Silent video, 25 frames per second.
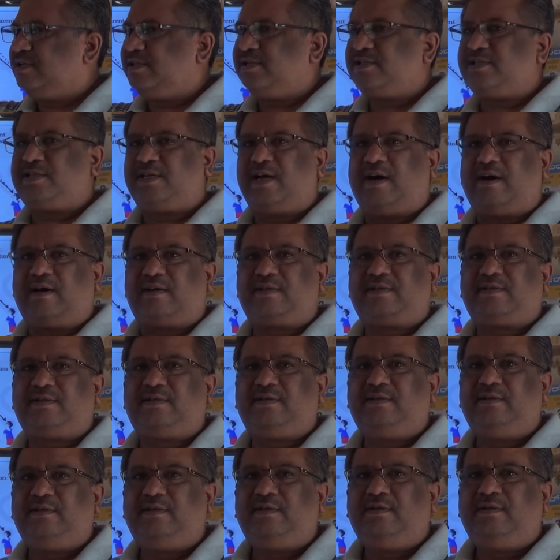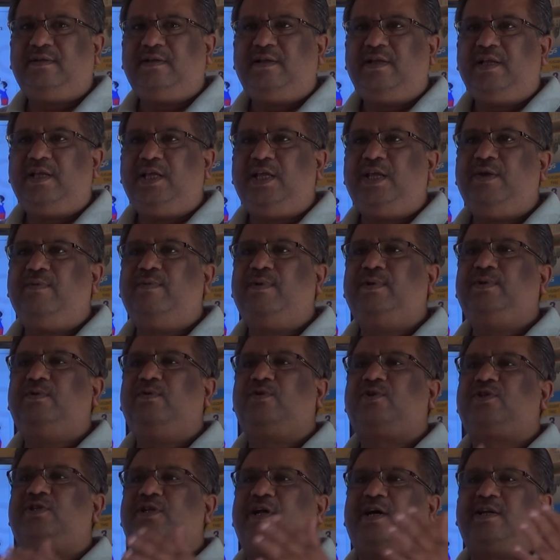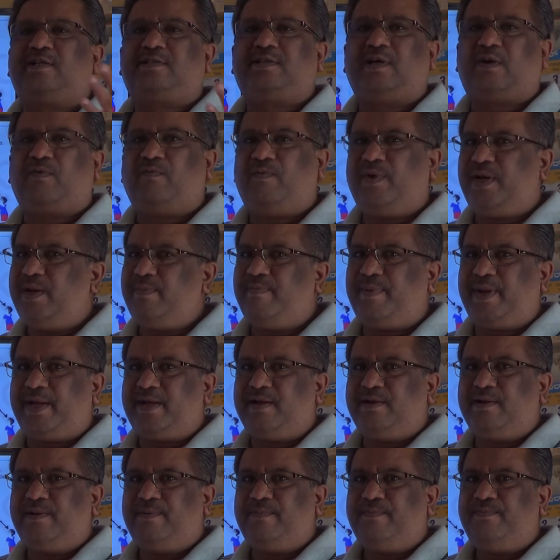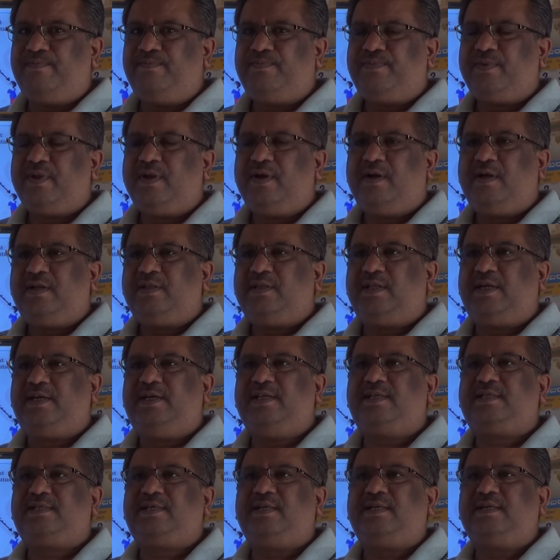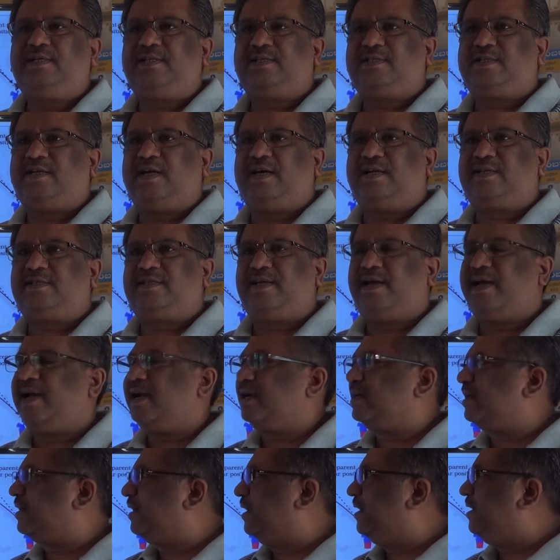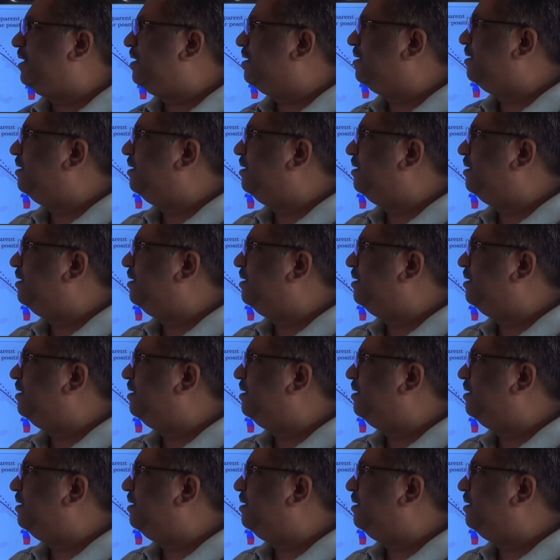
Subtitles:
stars, even though stars are very big, the distant stars act like